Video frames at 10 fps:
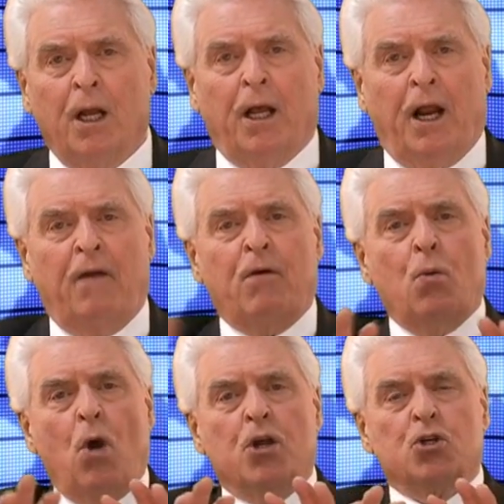And
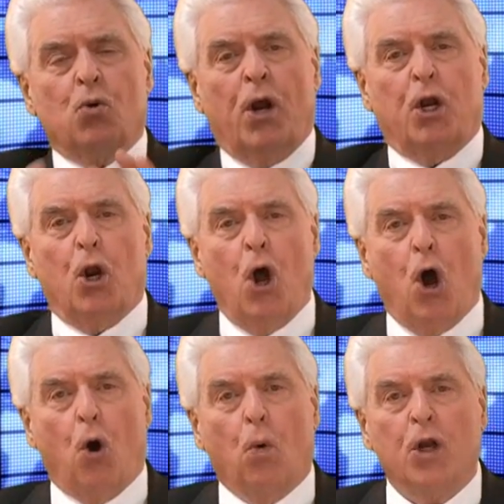everyone's going to
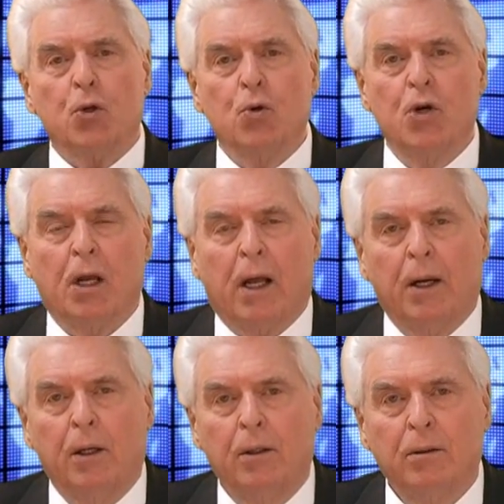know what you
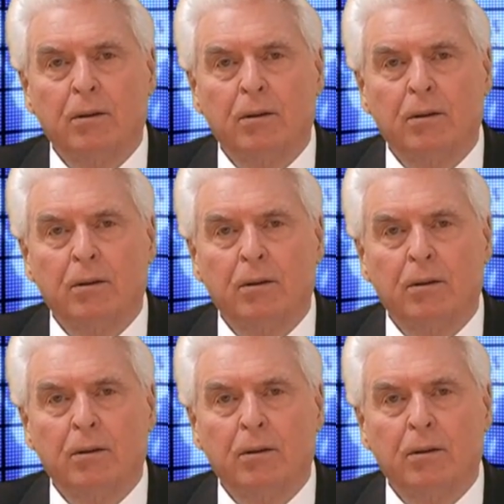did.